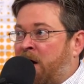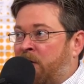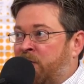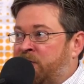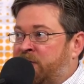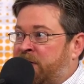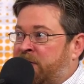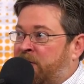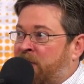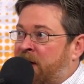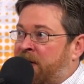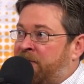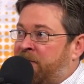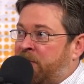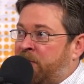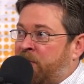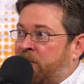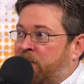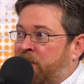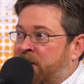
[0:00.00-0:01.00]
Our
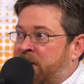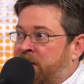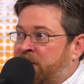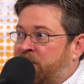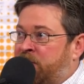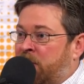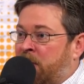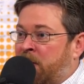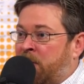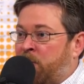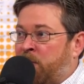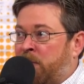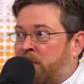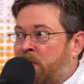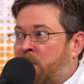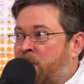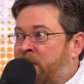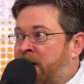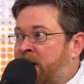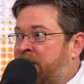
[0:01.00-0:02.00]
geographical reach,
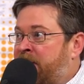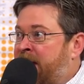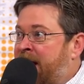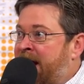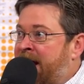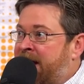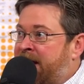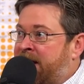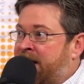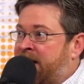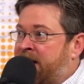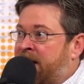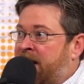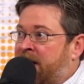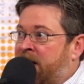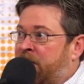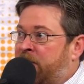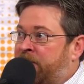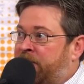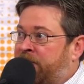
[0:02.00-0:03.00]
we're going out to Aiken
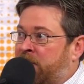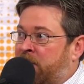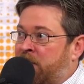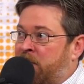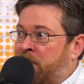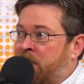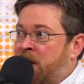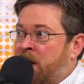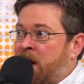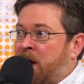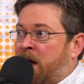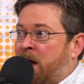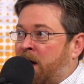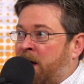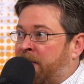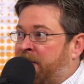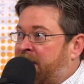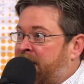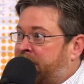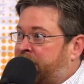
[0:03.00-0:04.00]
now, so
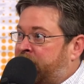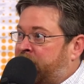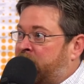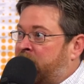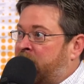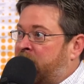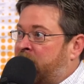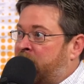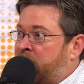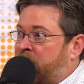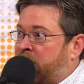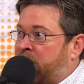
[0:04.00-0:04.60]
that's good.